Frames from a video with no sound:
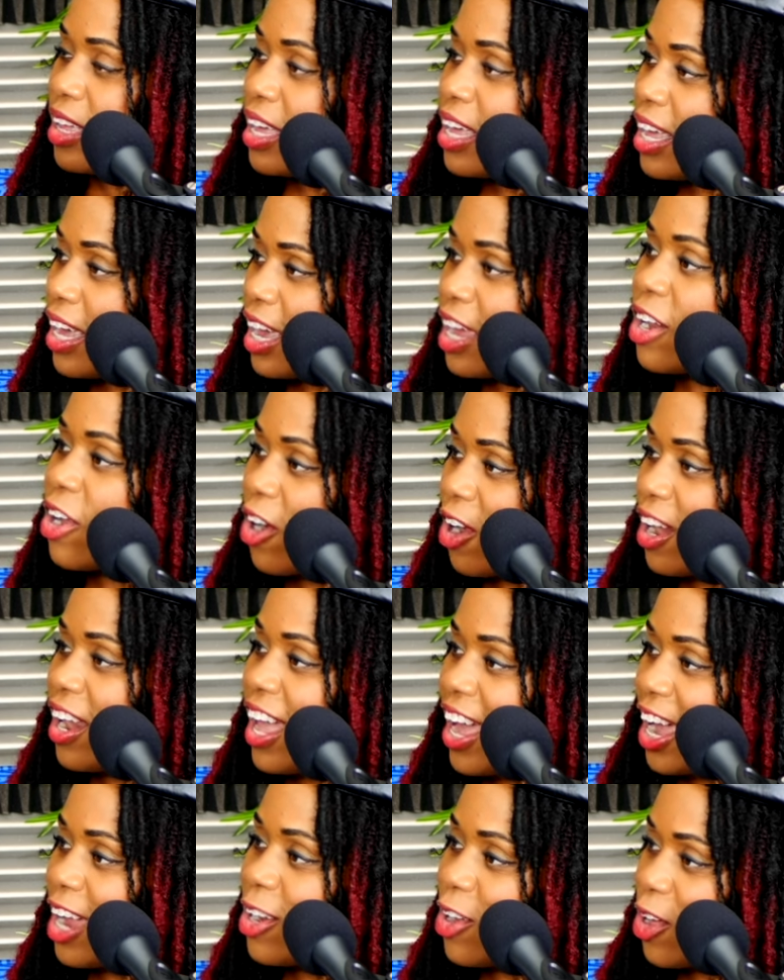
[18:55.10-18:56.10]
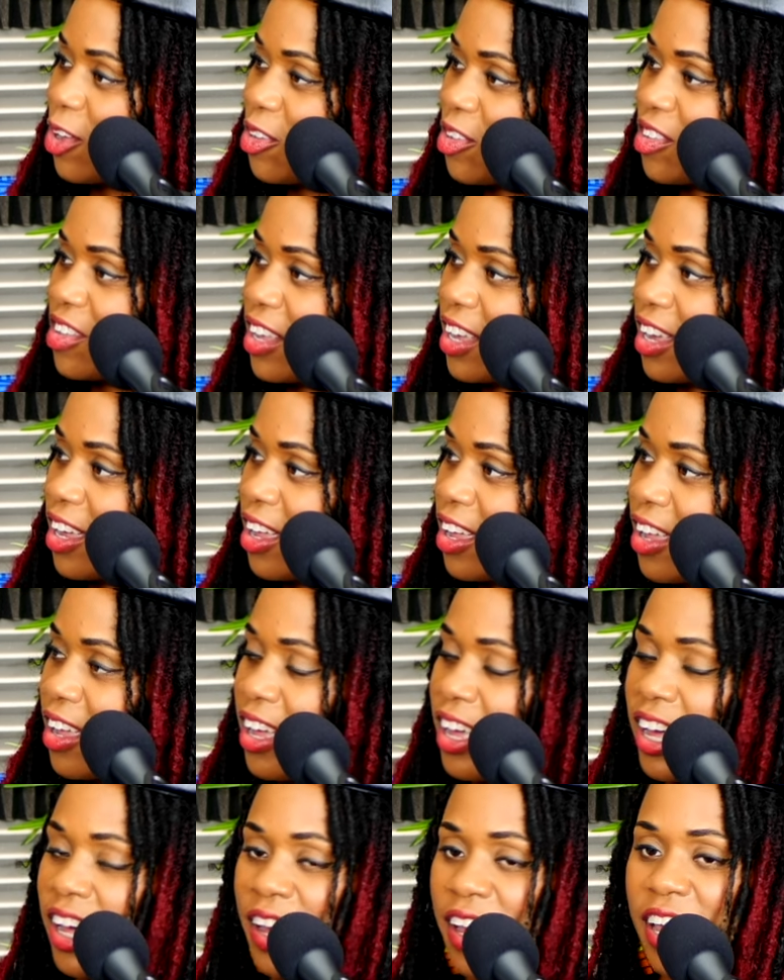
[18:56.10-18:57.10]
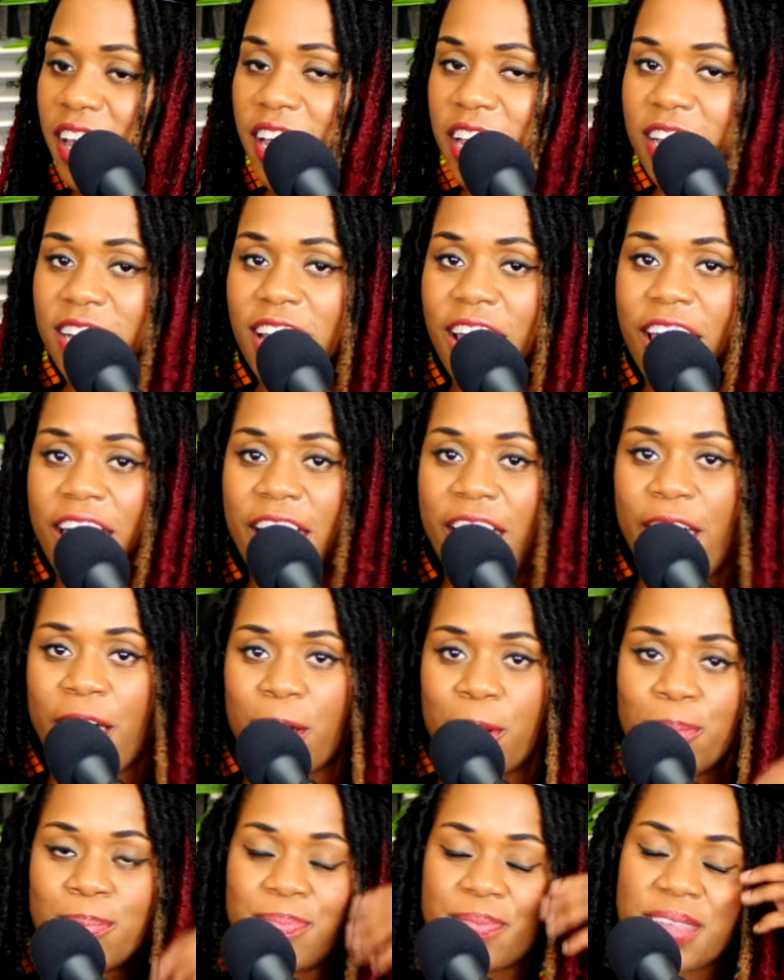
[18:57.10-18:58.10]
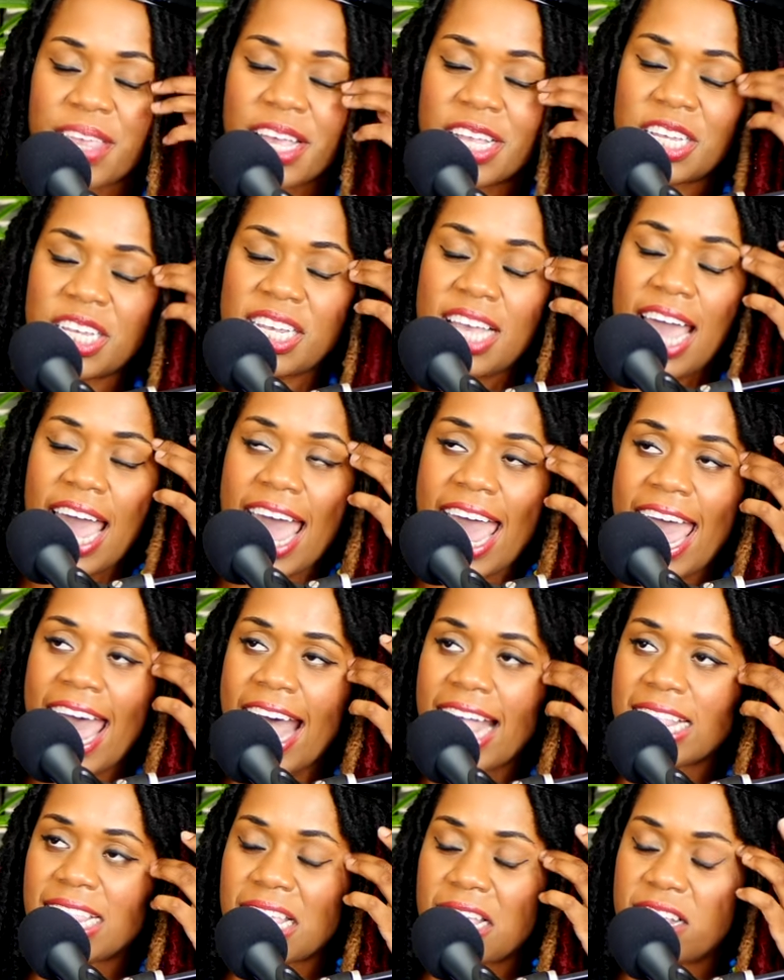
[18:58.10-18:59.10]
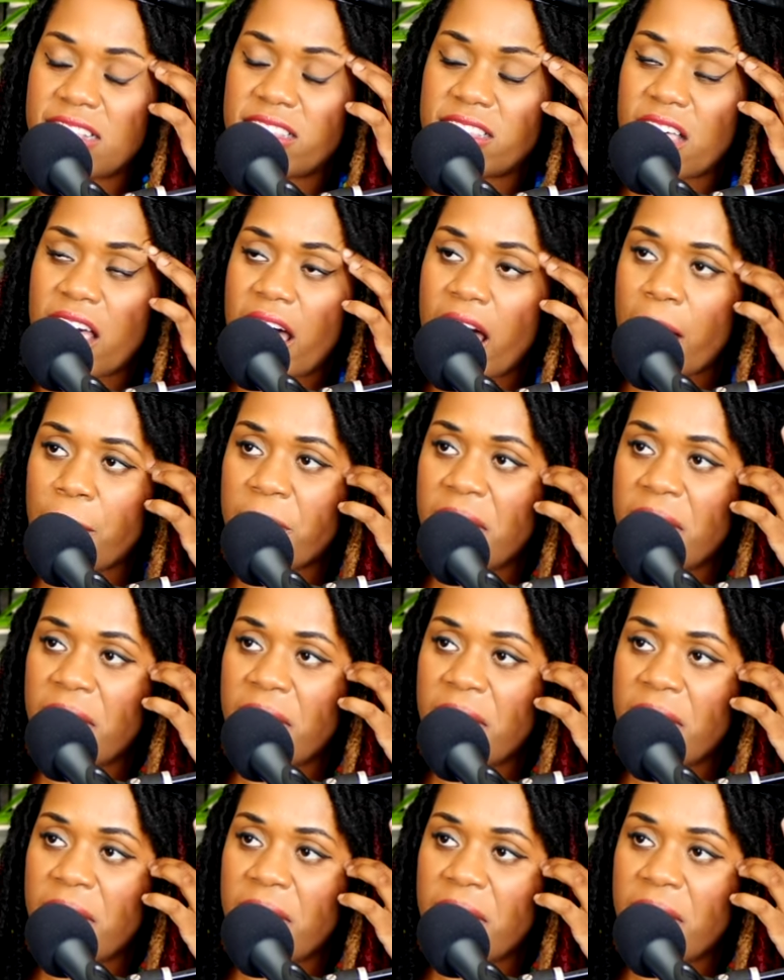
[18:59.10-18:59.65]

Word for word: In Orlando still. And um, and she had had this um,